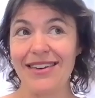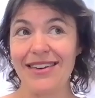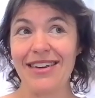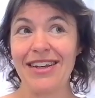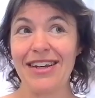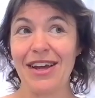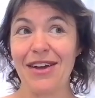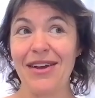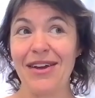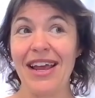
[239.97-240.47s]

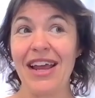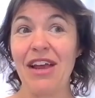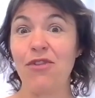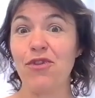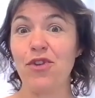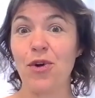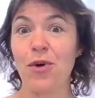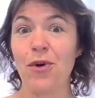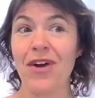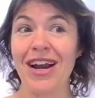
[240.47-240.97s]
If
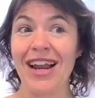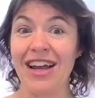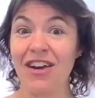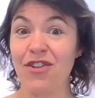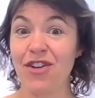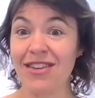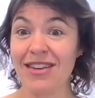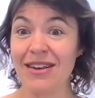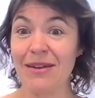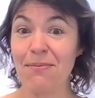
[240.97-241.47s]
your
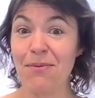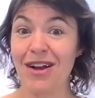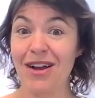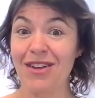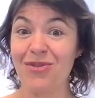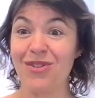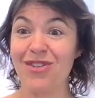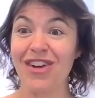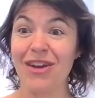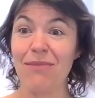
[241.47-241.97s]
electricity
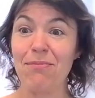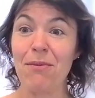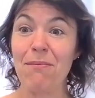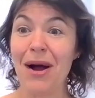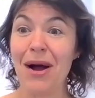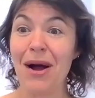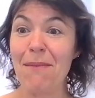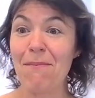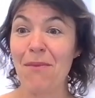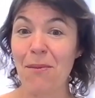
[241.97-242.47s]
price was cheaper,
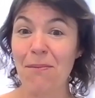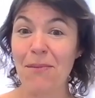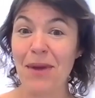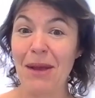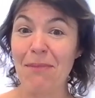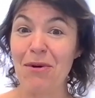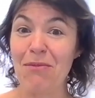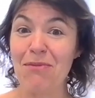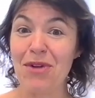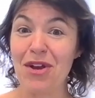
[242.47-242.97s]
might more
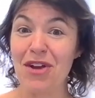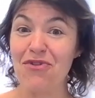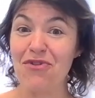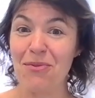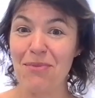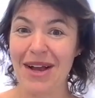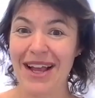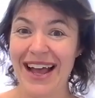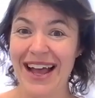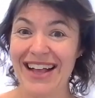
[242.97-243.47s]
people move
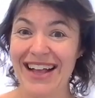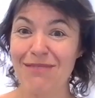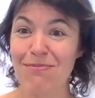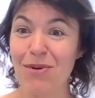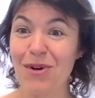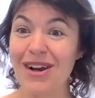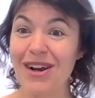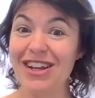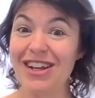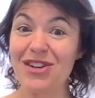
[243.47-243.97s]
from a gas
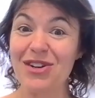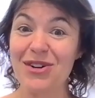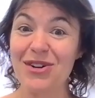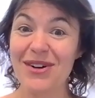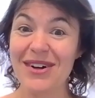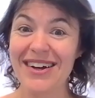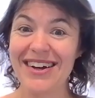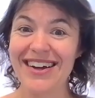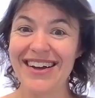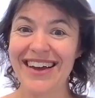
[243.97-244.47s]
boiler to
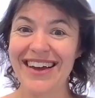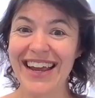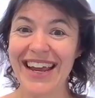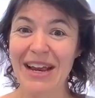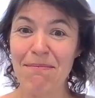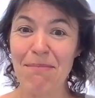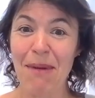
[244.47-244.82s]
a heat